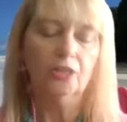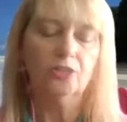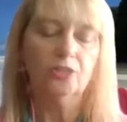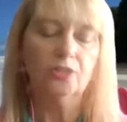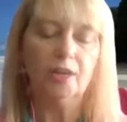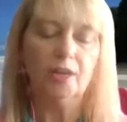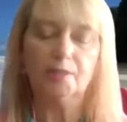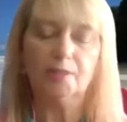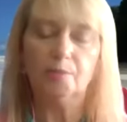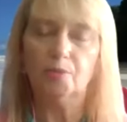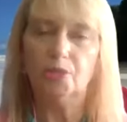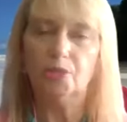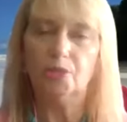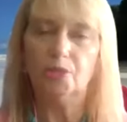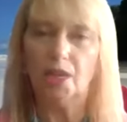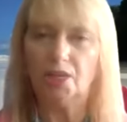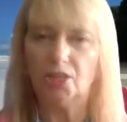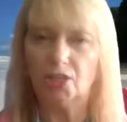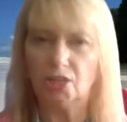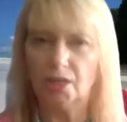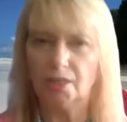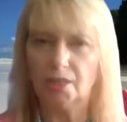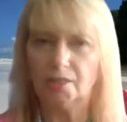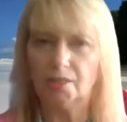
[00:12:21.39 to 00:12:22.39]

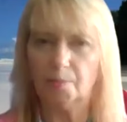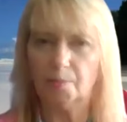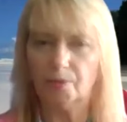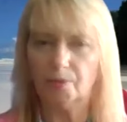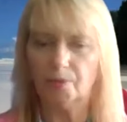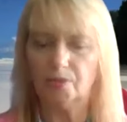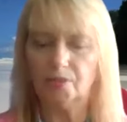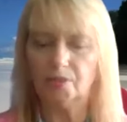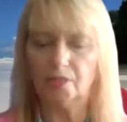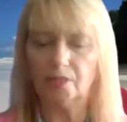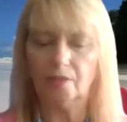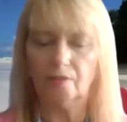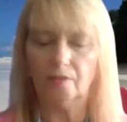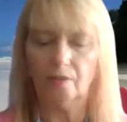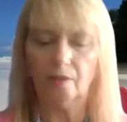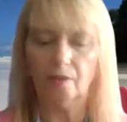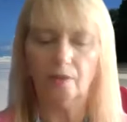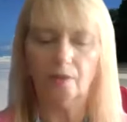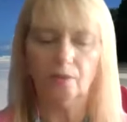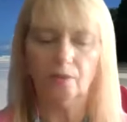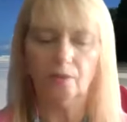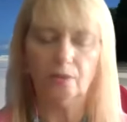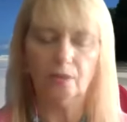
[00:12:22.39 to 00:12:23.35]
transmutation as opposed to